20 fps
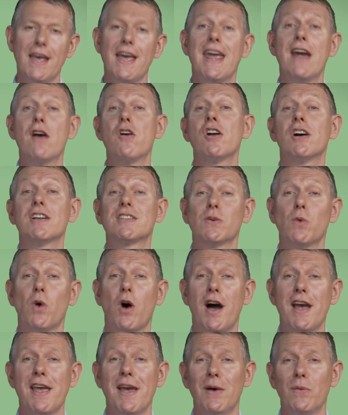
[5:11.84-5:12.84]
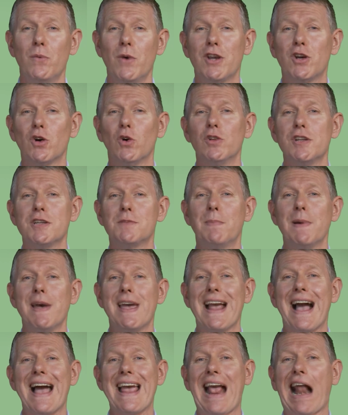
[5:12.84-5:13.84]
Here at I2I, we call this
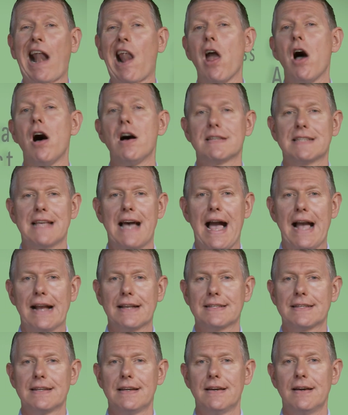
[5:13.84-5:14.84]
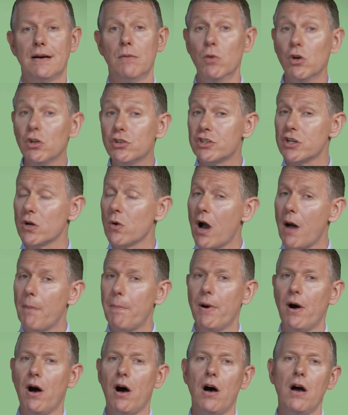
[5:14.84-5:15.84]
being a class act, and we'll do our
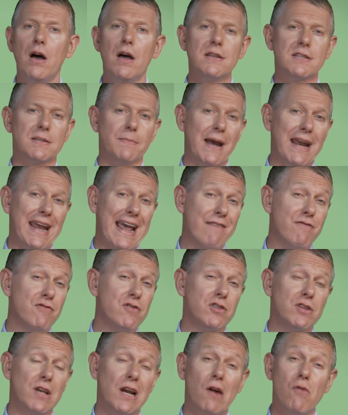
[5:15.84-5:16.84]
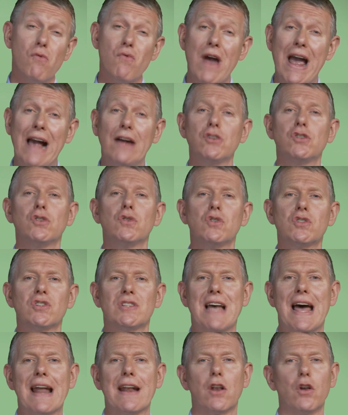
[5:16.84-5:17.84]
part to make everything around your
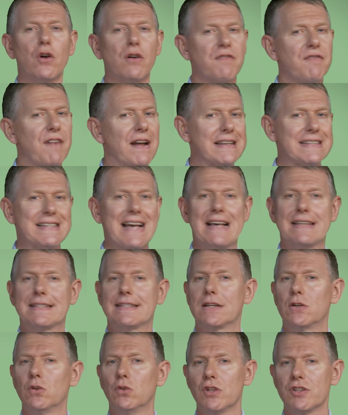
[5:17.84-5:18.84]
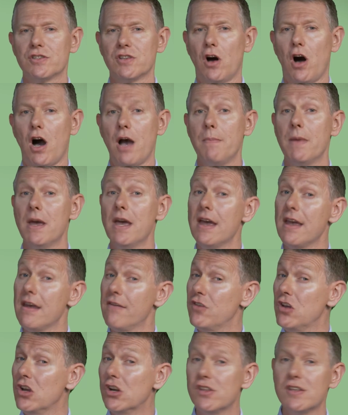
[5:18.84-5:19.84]
stand look fantastic all the time.
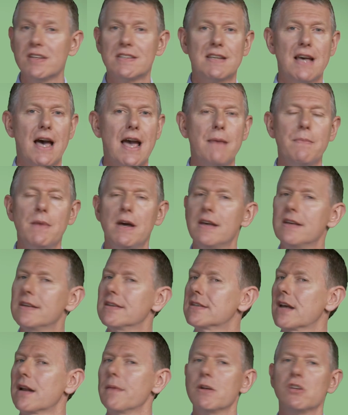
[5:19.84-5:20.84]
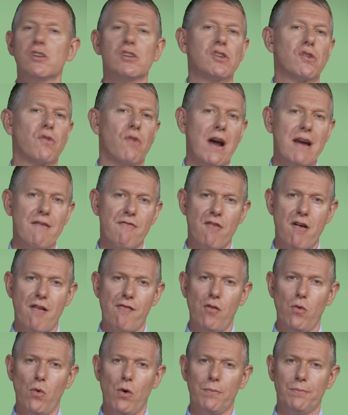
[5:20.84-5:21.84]
If you do the same, it's going to be just great for
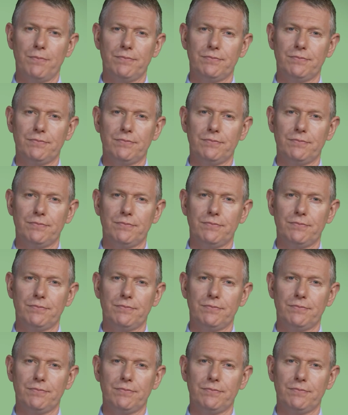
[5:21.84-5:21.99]
everyone.